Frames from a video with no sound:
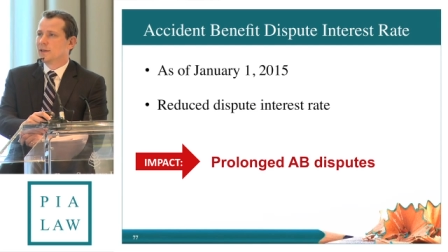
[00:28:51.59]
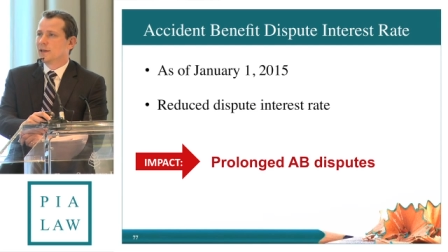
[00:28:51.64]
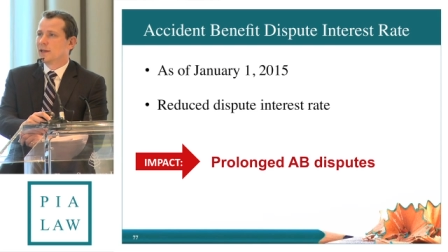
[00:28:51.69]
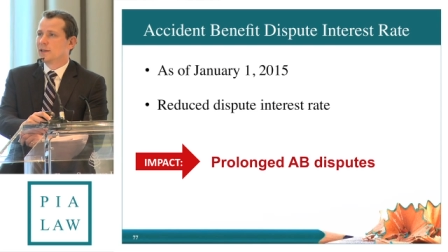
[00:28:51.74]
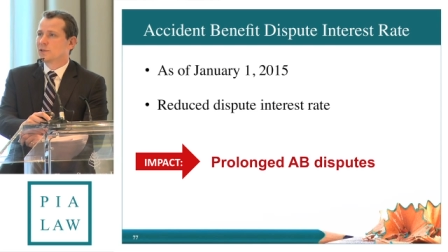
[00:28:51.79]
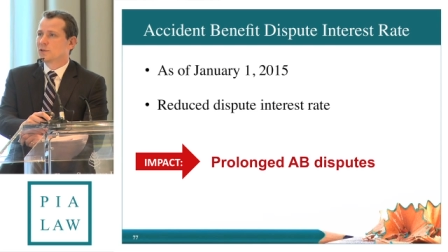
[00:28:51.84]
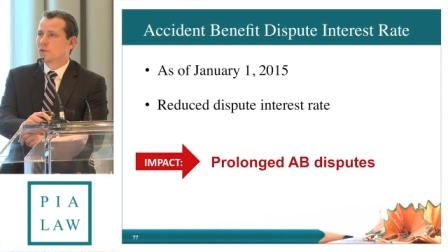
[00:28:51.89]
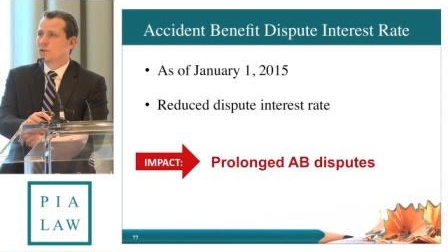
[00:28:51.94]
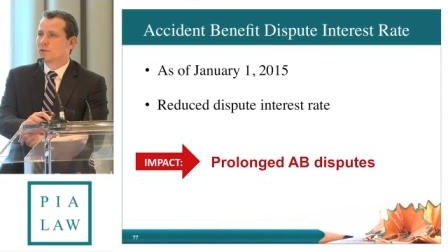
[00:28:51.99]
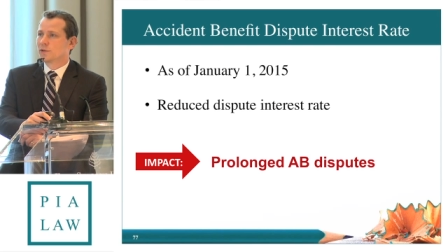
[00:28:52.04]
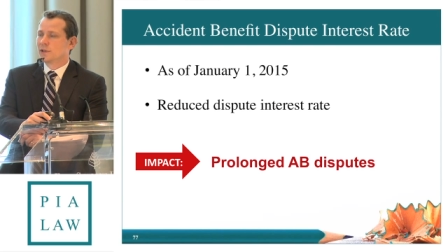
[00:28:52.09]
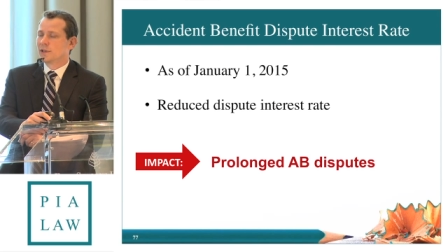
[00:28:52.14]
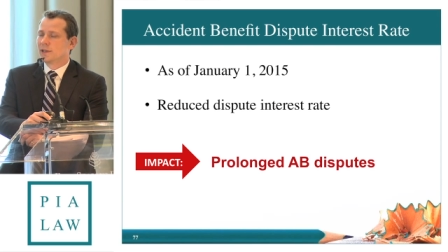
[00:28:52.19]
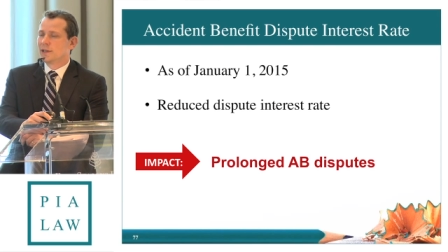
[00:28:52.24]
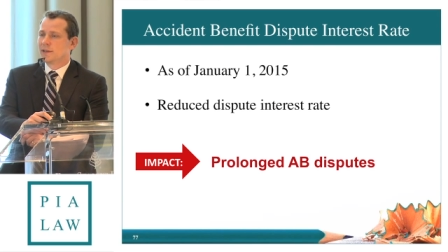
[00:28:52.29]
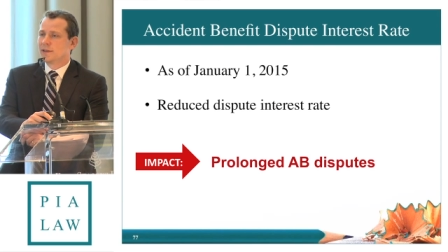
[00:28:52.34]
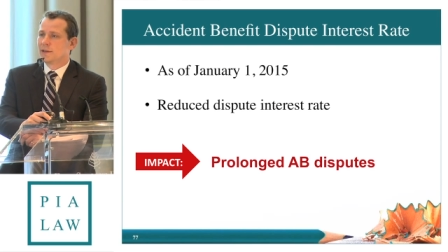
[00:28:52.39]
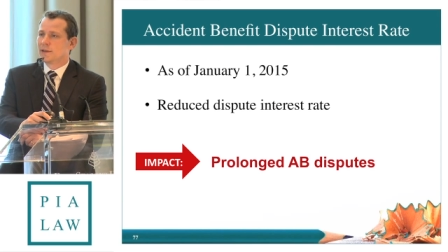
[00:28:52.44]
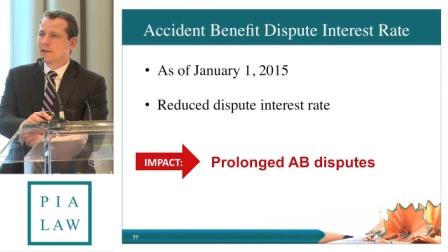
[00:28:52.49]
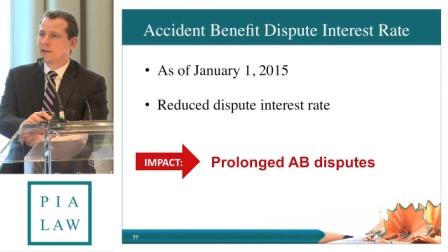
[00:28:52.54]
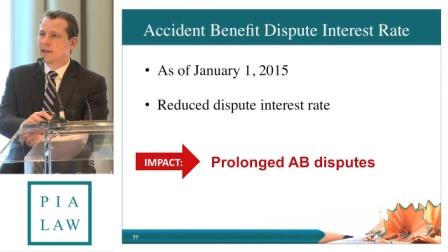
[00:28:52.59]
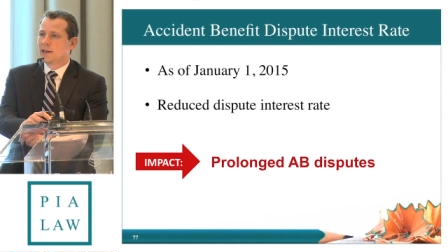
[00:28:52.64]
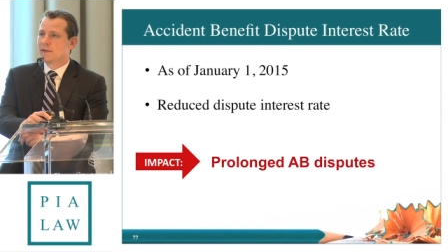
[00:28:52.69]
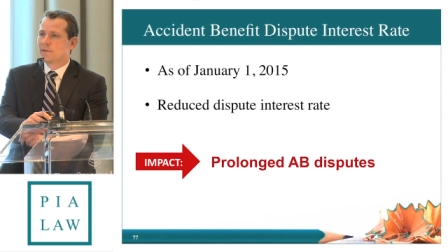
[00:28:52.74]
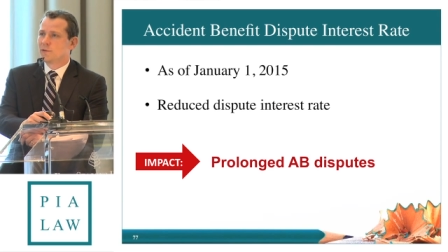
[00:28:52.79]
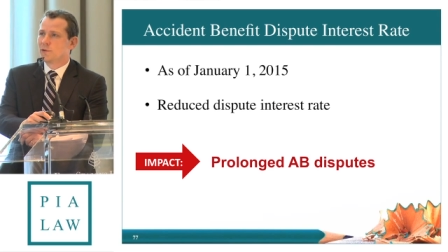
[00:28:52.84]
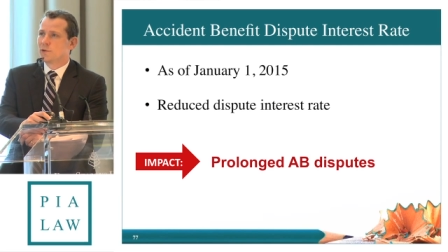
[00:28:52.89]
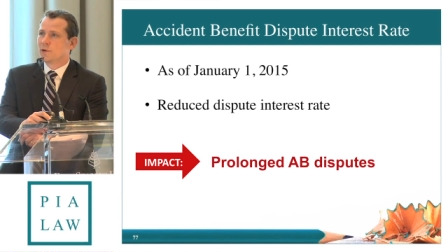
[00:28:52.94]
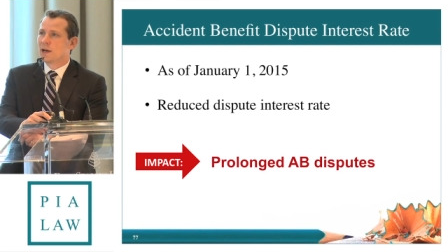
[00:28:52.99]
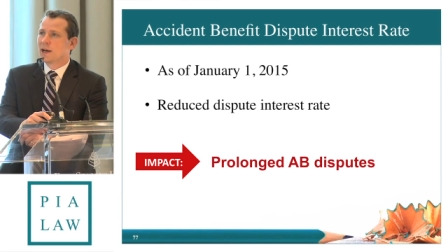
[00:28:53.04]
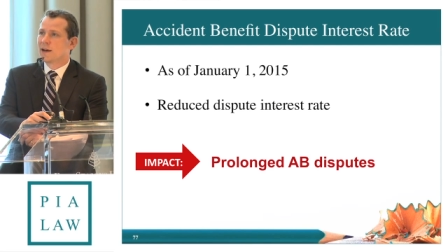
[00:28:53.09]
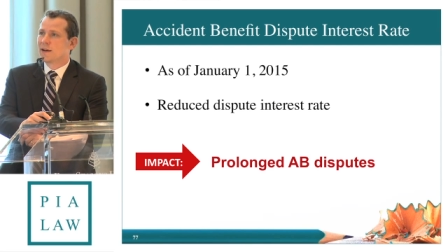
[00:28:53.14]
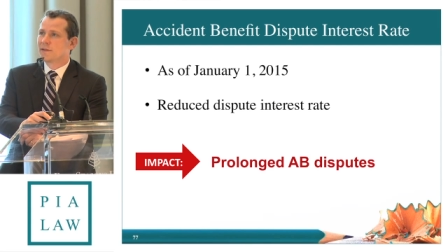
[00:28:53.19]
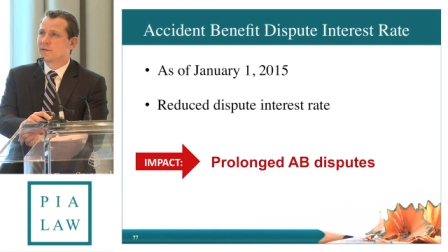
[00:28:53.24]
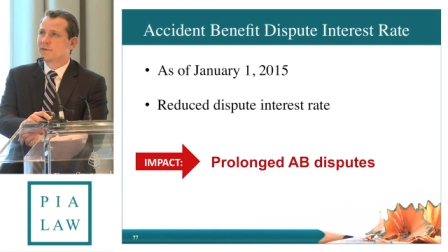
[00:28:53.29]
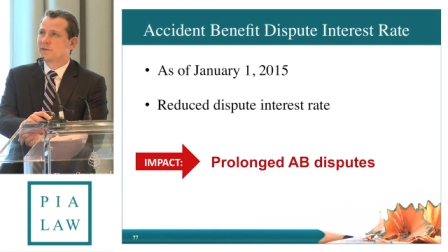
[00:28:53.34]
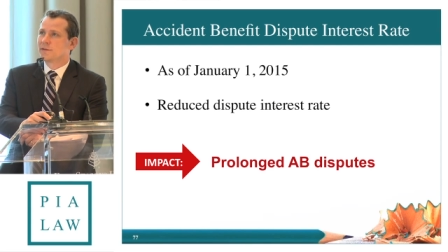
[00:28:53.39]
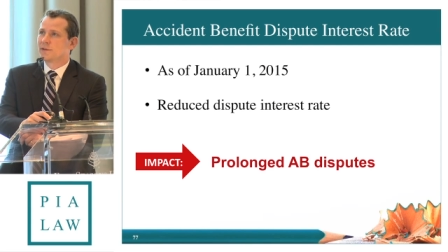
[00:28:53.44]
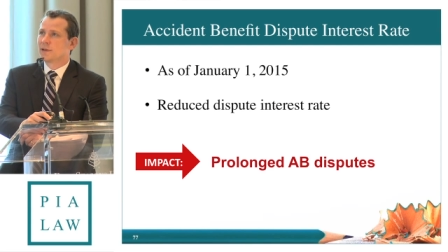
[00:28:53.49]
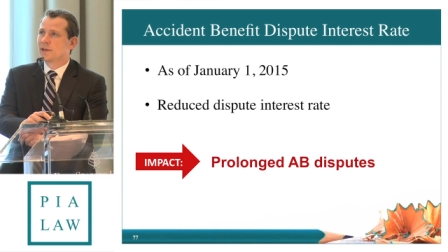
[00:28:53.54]
It's only if you
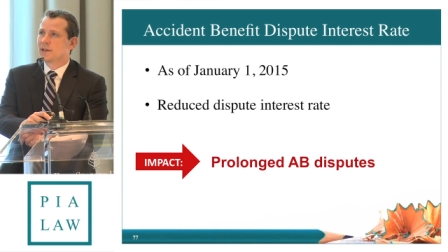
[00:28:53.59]
have